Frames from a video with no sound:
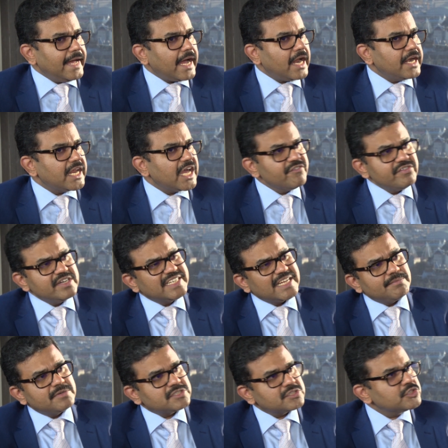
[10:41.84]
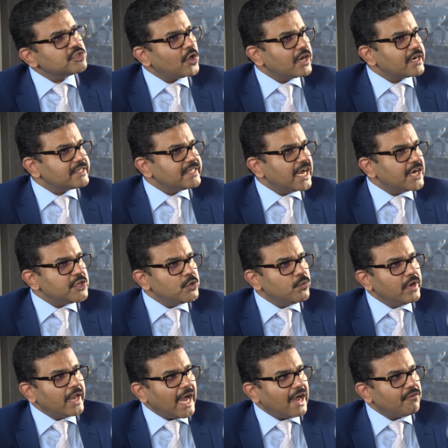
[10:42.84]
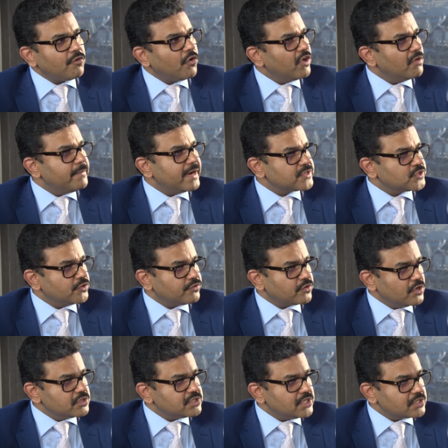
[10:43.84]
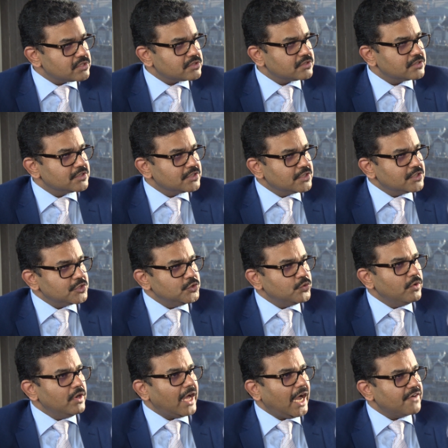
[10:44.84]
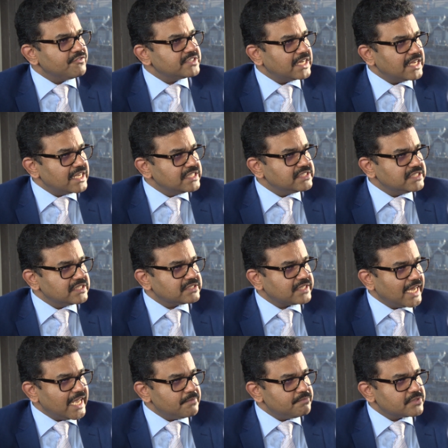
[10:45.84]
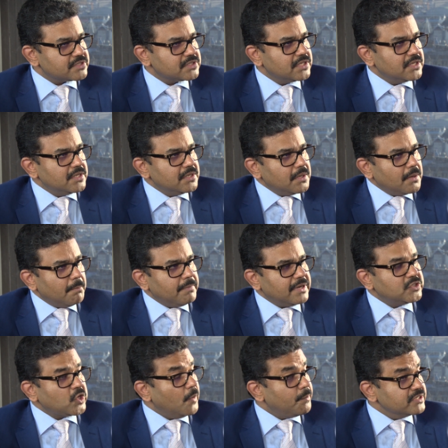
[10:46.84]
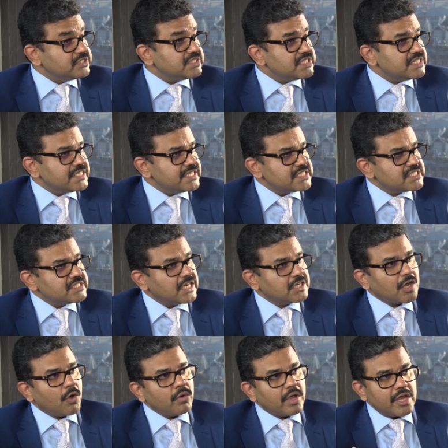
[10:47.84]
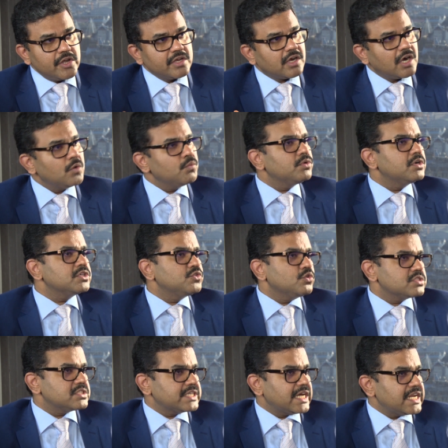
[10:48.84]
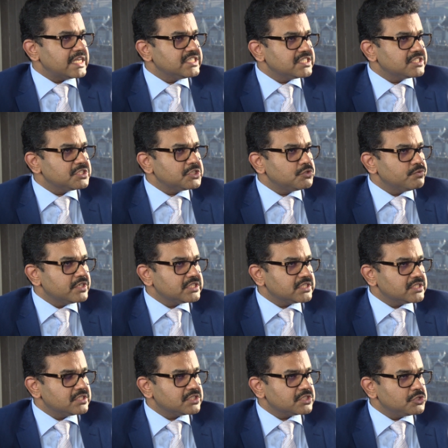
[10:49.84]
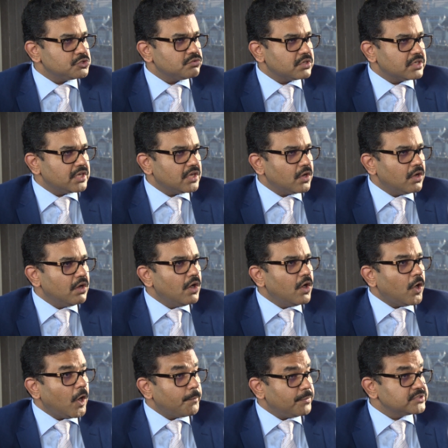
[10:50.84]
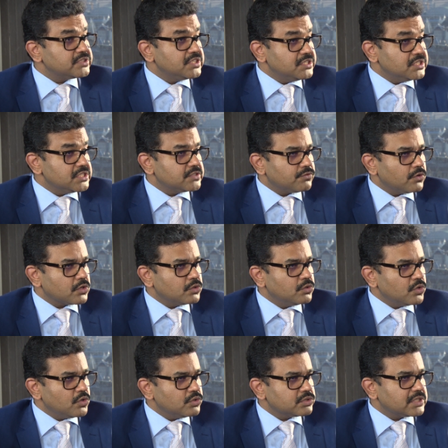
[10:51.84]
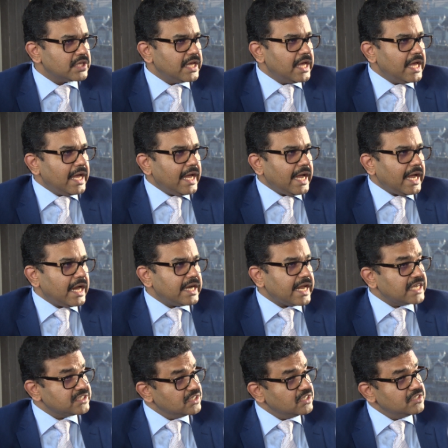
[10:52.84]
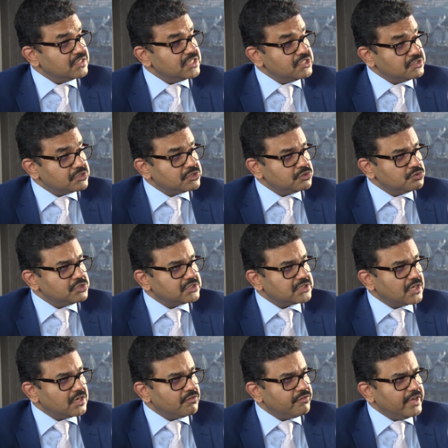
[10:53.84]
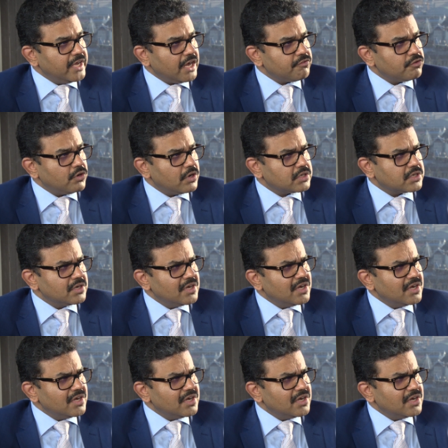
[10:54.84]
And every time it's not that you will have all bets of roses, you will have challenging times. But the opportunity is that how can you convert those challenging situations into real opportunities for growth? And as an institution, we have got